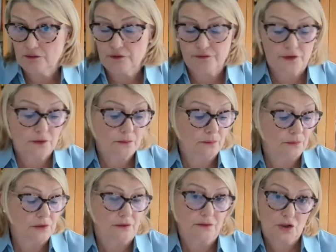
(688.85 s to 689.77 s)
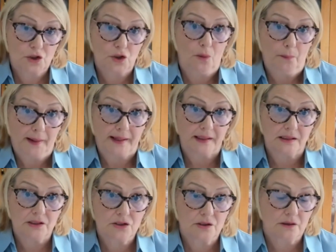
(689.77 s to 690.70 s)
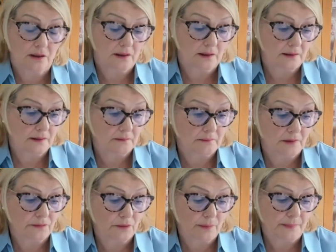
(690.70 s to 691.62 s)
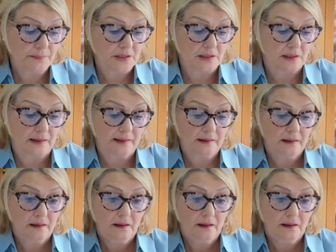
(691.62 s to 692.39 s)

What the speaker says: reviews on the shop page on the website,